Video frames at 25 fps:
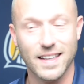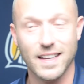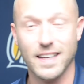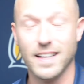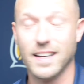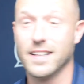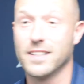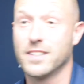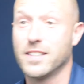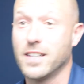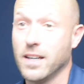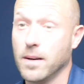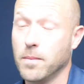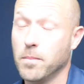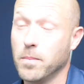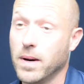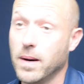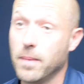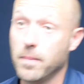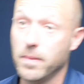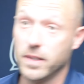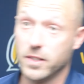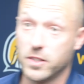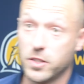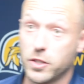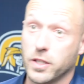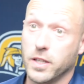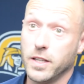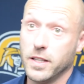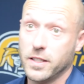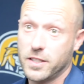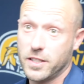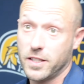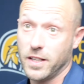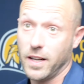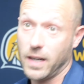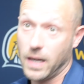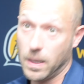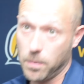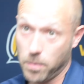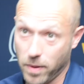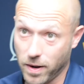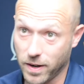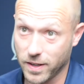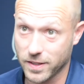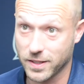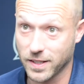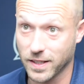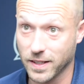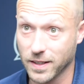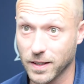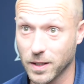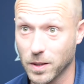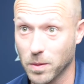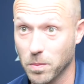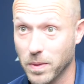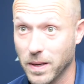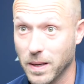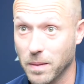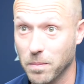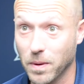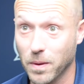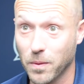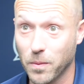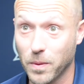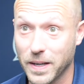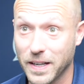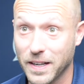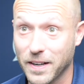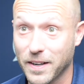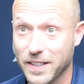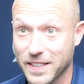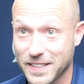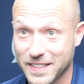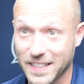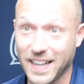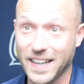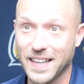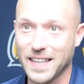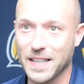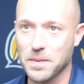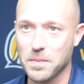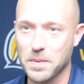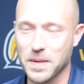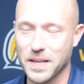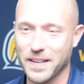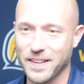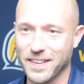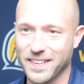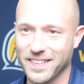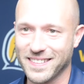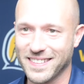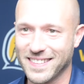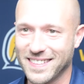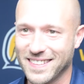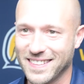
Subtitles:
It has come up. It's snuck up on us a little bit, but we are excited to be here.